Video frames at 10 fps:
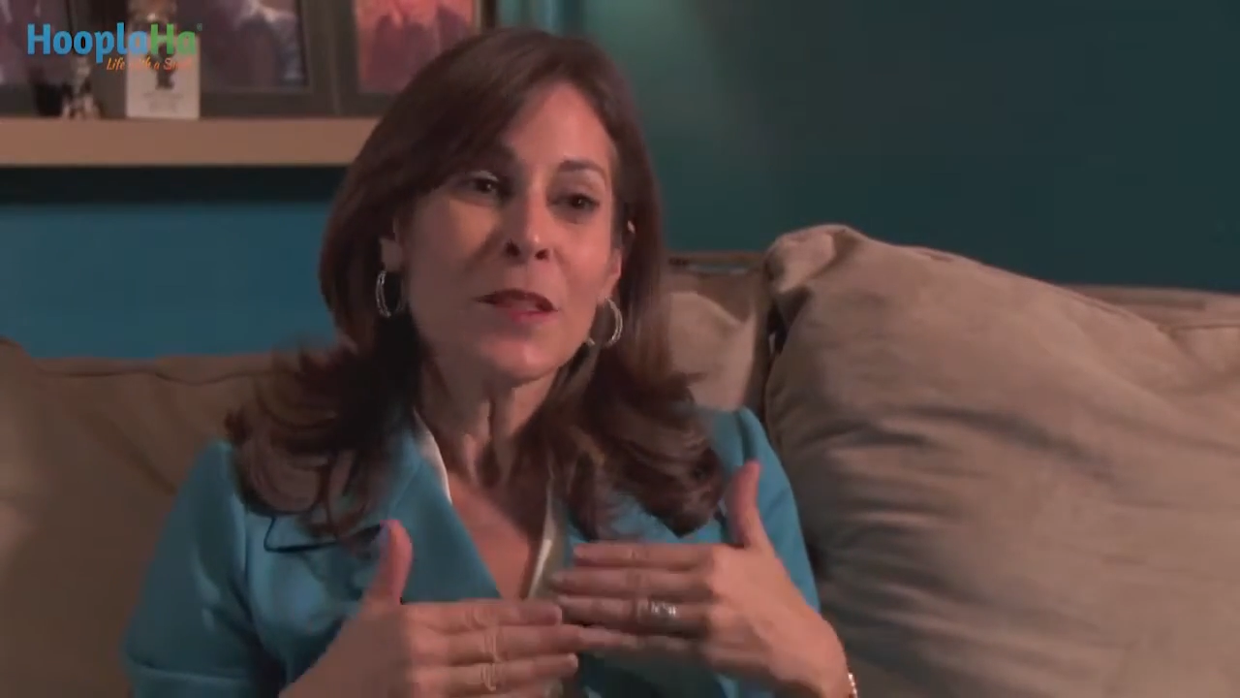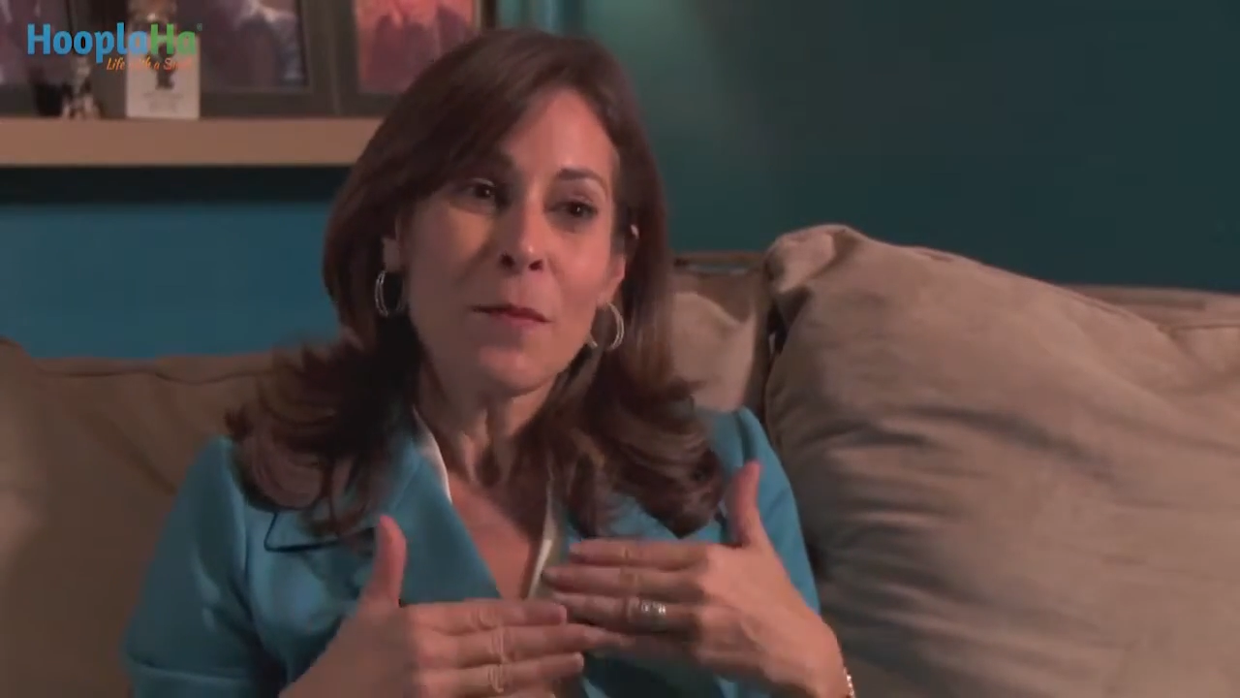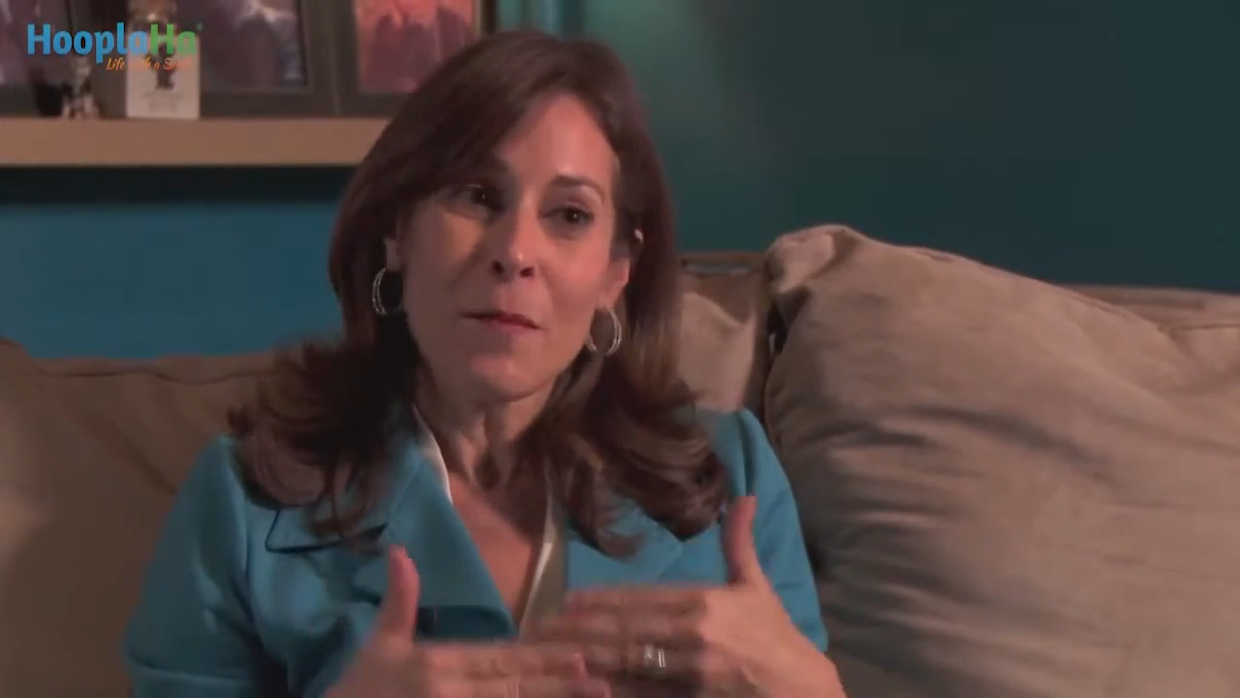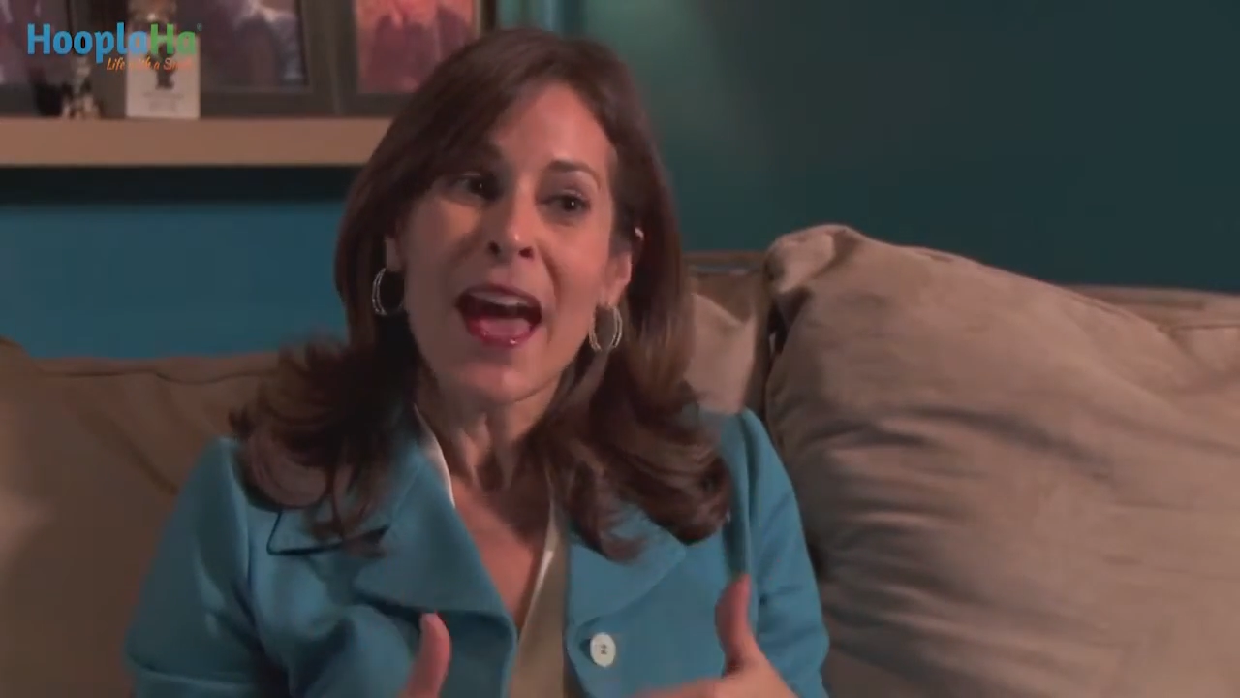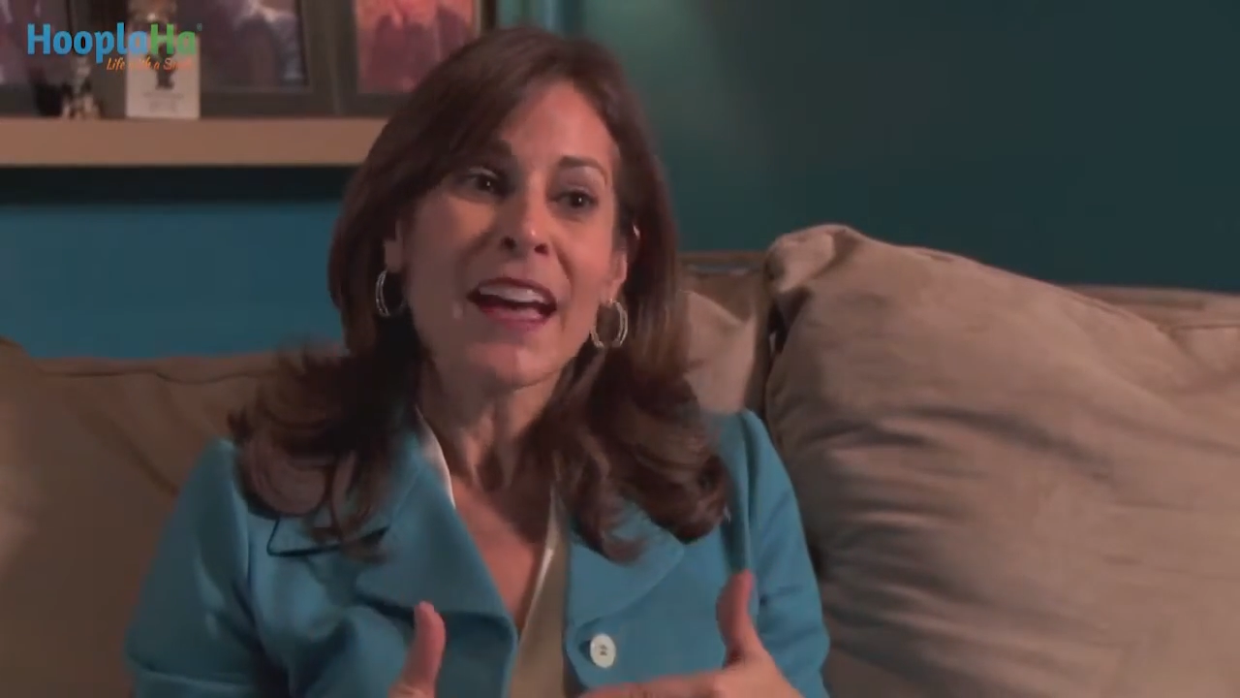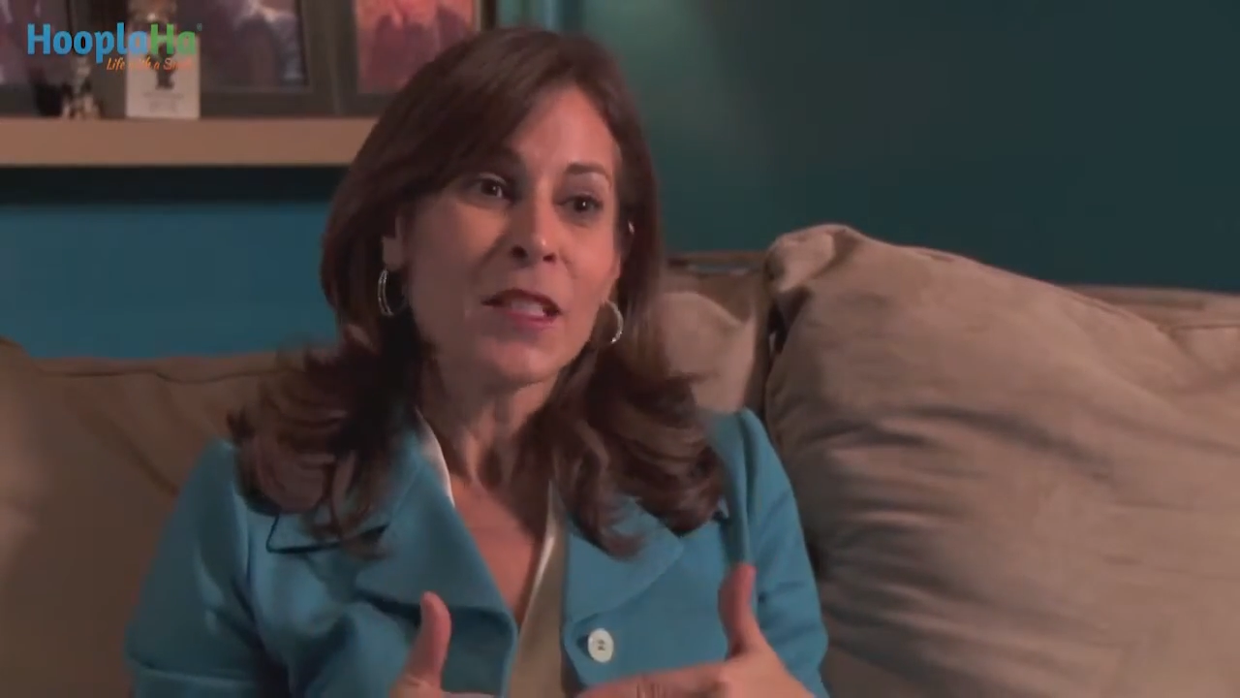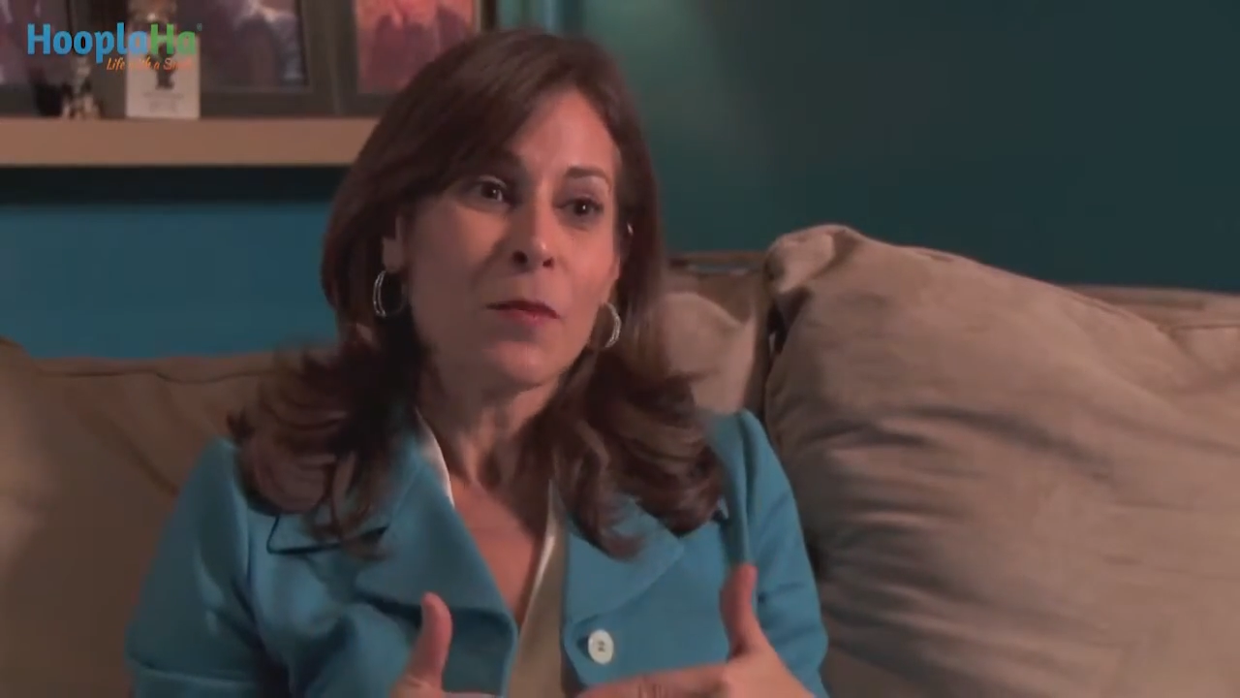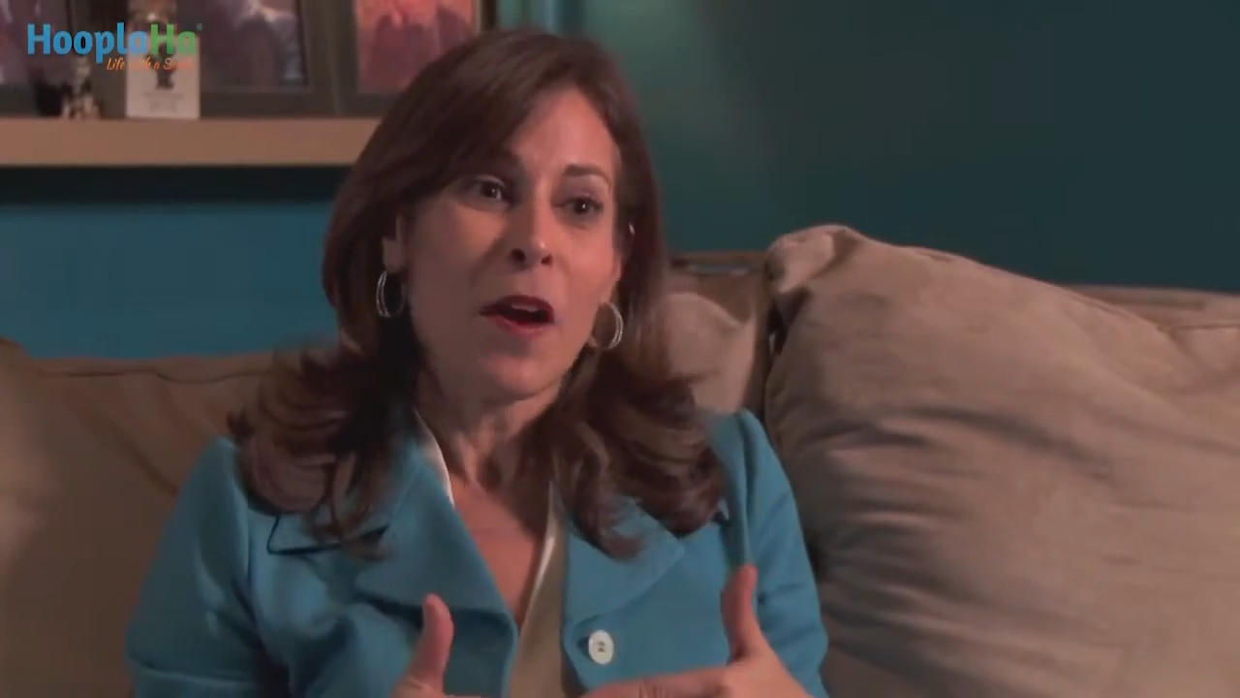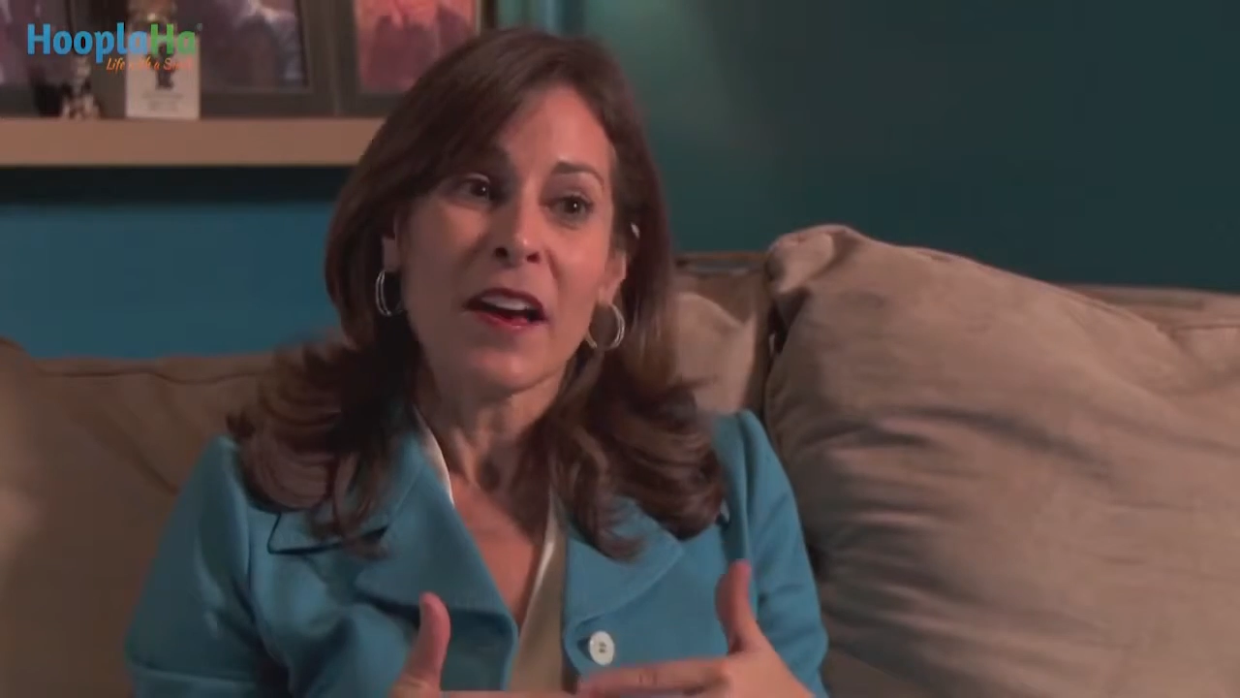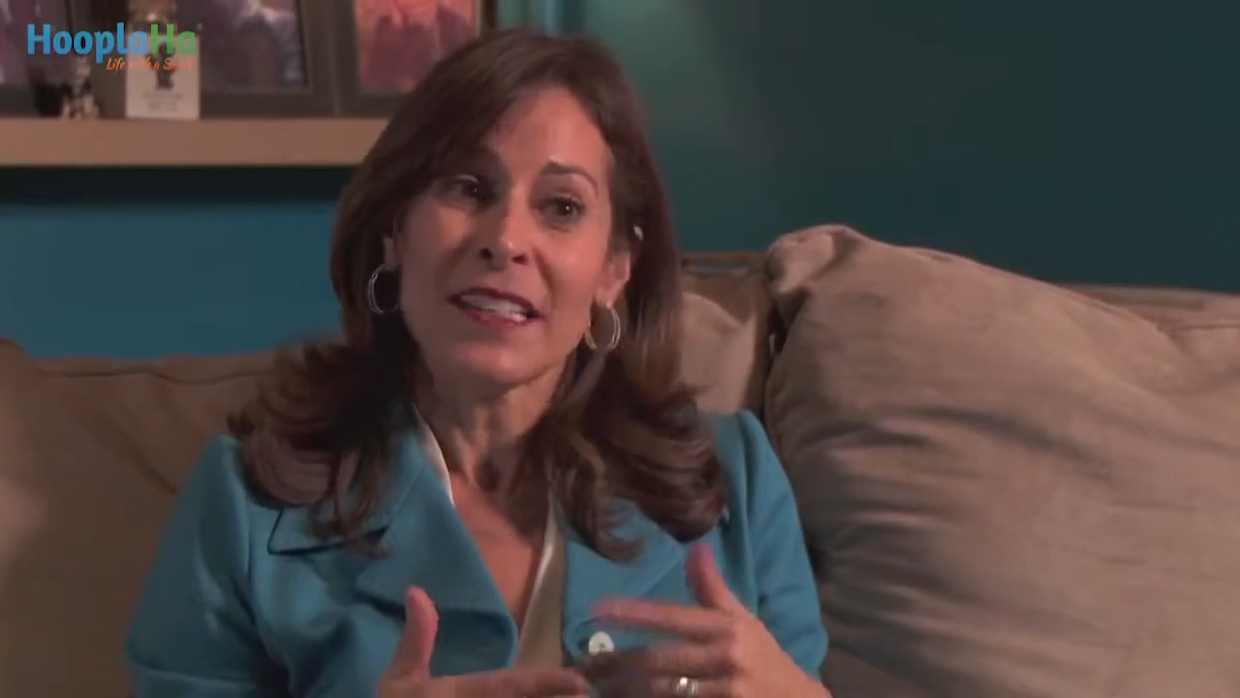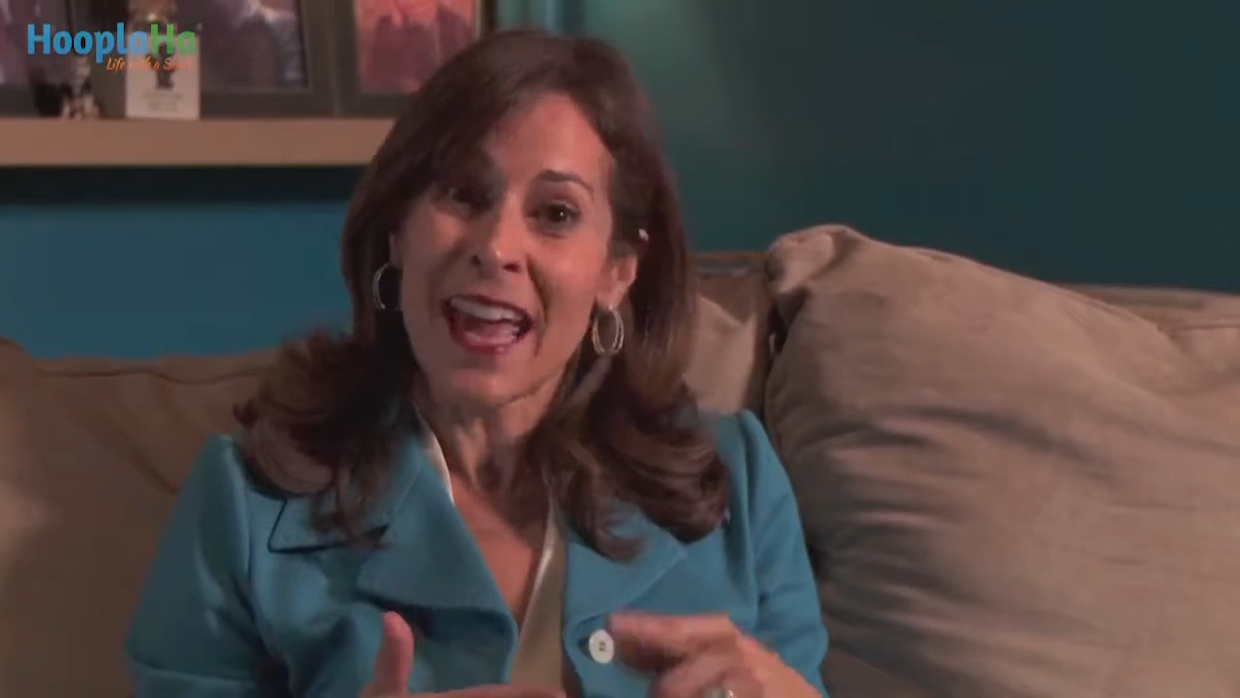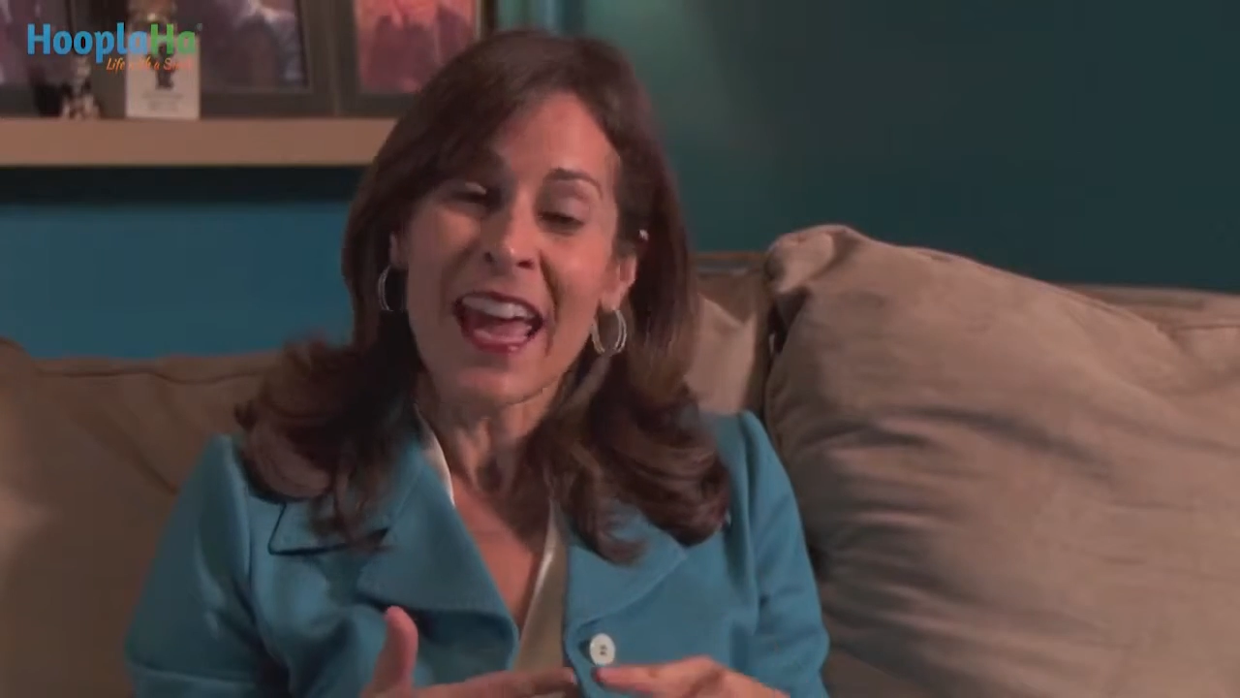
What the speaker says: maximize